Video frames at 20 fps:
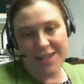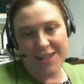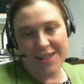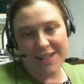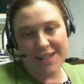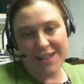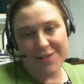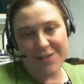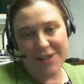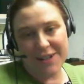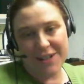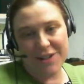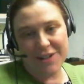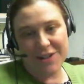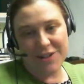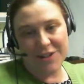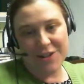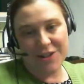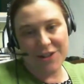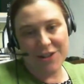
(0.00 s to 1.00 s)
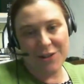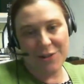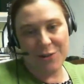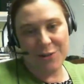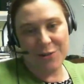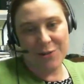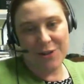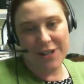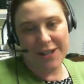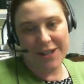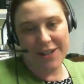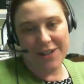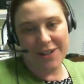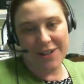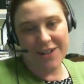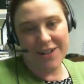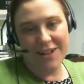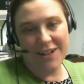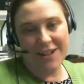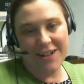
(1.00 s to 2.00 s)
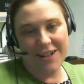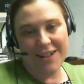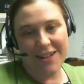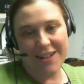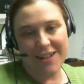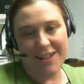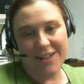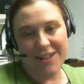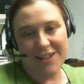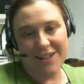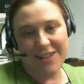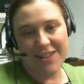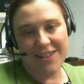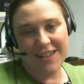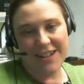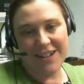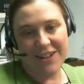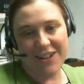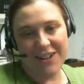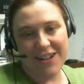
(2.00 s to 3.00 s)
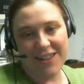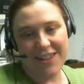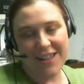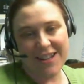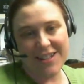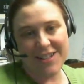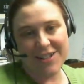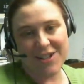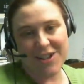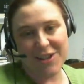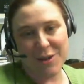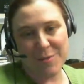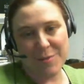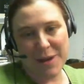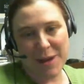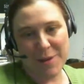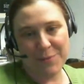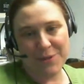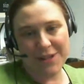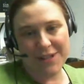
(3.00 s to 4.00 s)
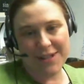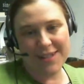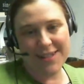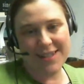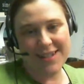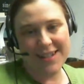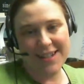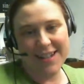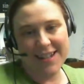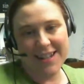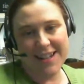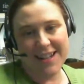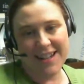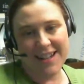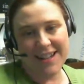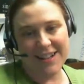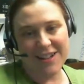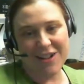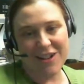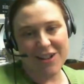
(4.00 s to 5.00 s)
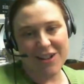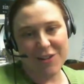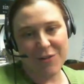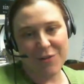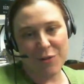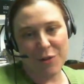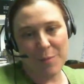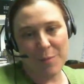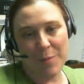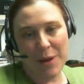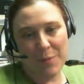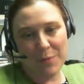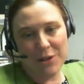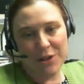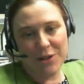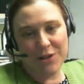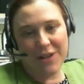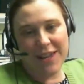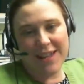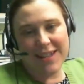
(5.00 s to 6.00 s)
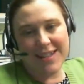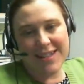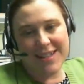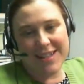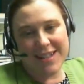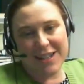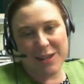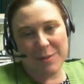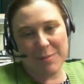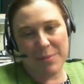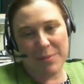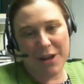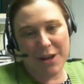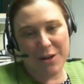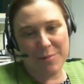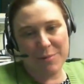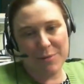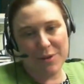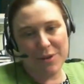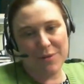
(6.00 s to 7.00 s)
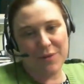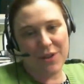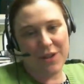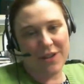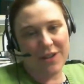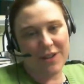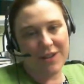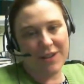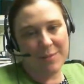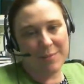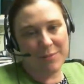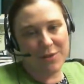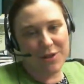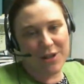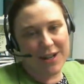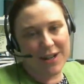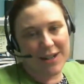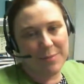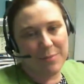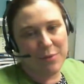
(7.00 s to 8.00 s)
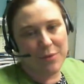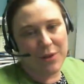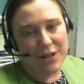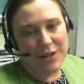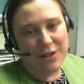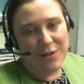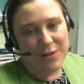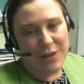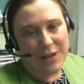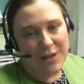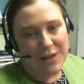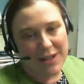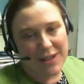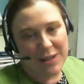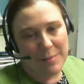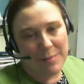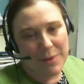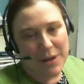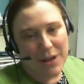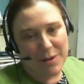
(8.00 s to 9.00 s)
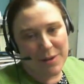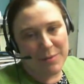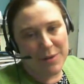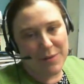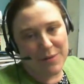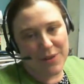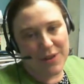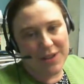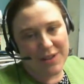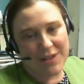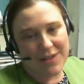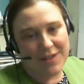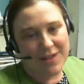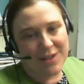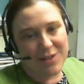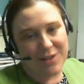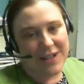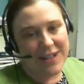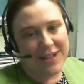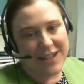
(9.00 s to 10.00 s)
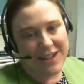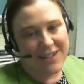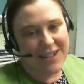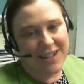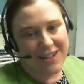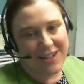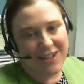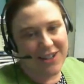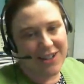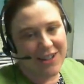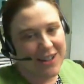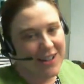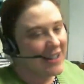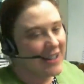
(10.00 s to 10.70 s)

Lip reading: this figure dude here on there, and that's John the Baptist and calling for repent. What you can't see at the bottom of the, I'm trying to point to it, at the bottom of the screen down here